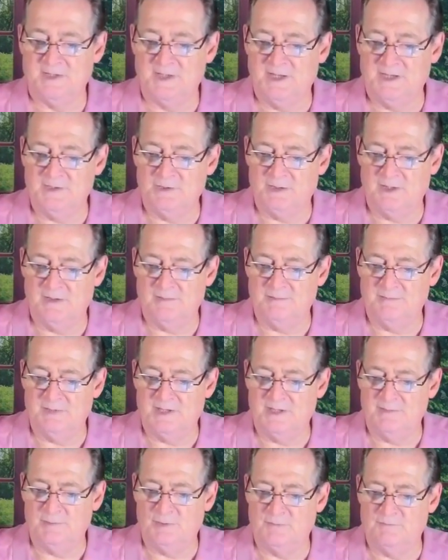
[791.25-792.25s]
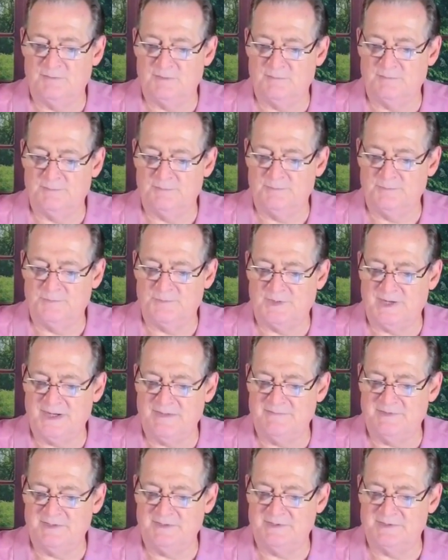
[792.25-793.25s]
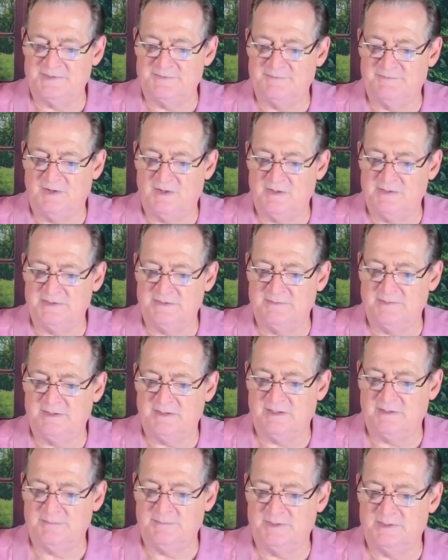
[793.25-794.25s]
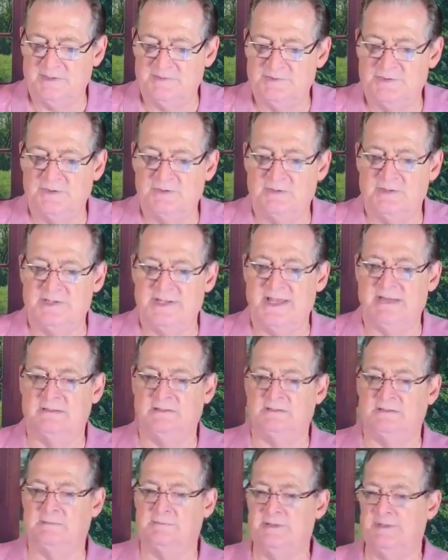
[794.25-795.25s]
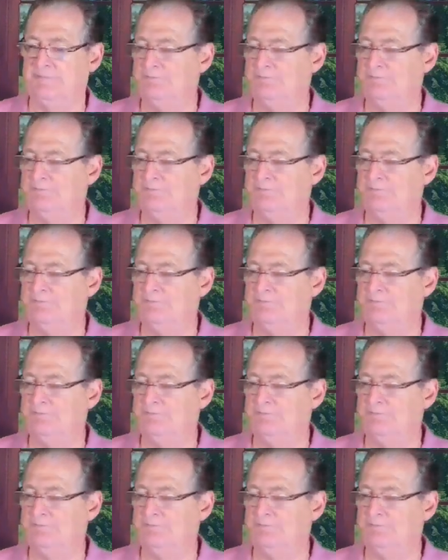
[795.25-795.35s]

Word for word: I know I'm, I'm over driving this volume here. I'm going to tune it down a little bit.